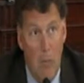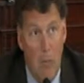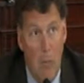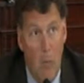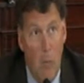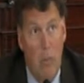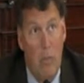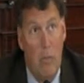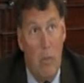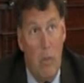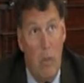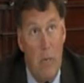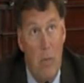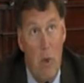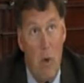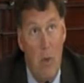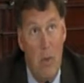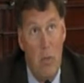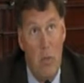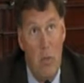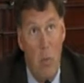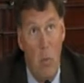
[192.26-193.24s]
with
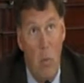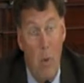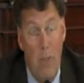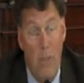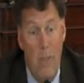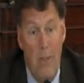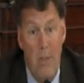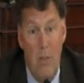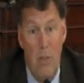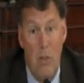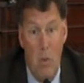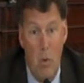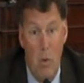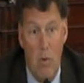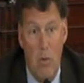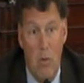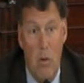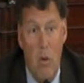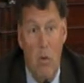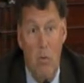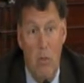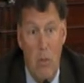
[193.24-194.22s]
regard to what they do or
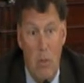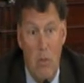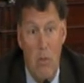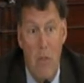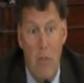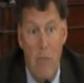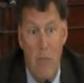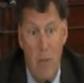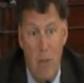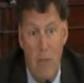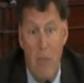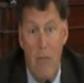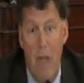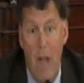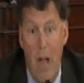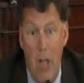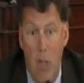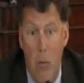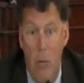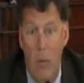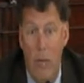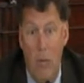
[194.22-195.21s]
don't do, that they're
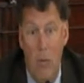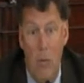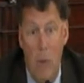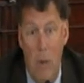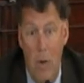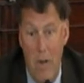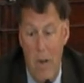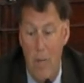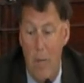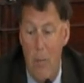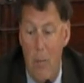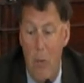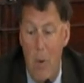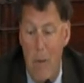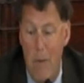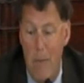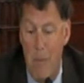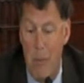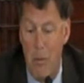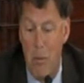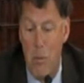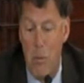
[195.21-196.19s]
following whatever
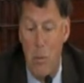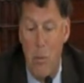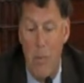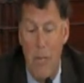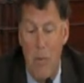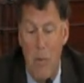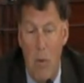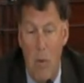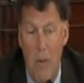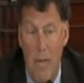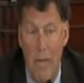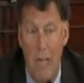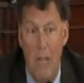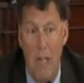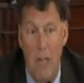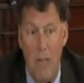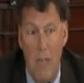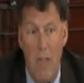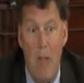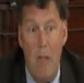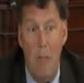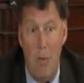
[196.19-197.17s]
parameters we created
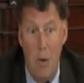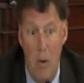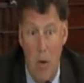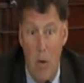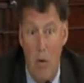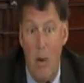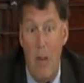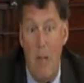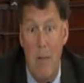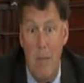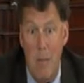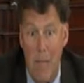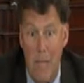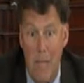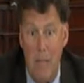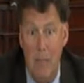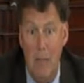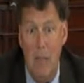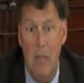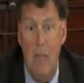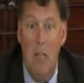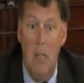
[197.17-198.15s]
in that program,
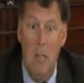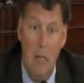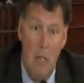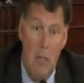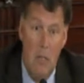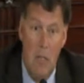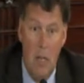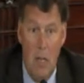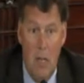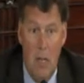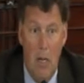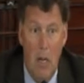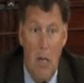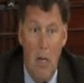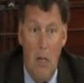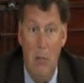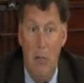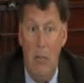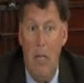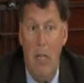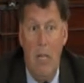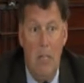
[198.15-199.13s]
and
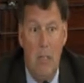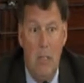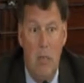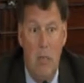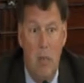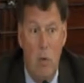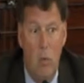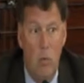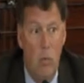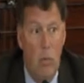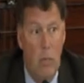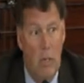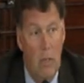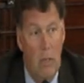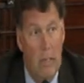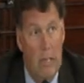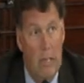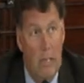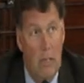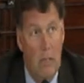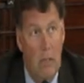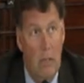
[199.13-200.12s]

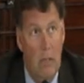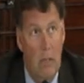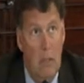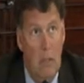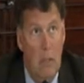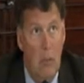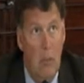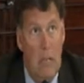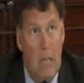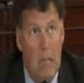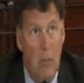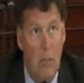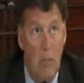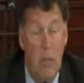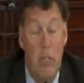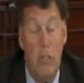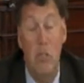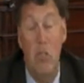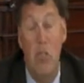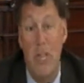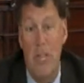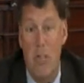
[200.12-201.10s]
you can't
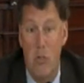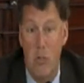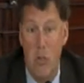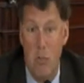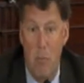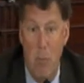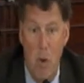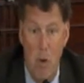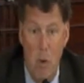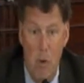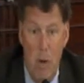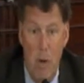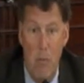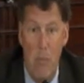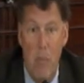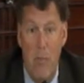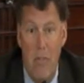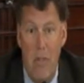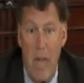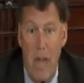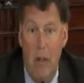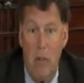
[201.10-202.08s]
really change the program
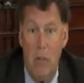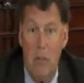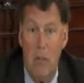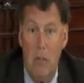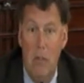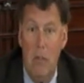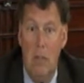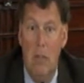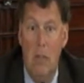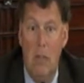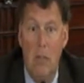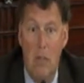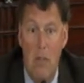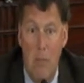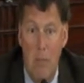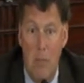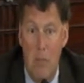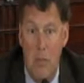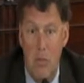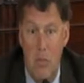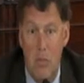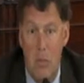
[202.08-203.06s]
without
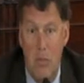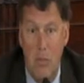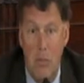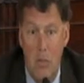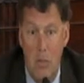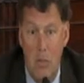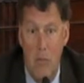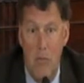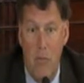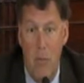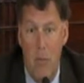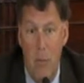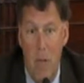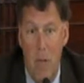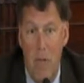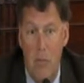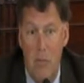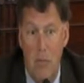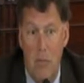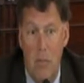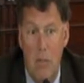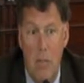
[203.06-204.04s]
some assistance from
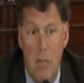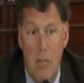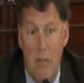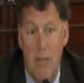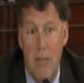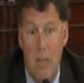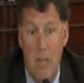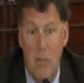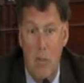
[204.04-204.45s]
us, if necessary?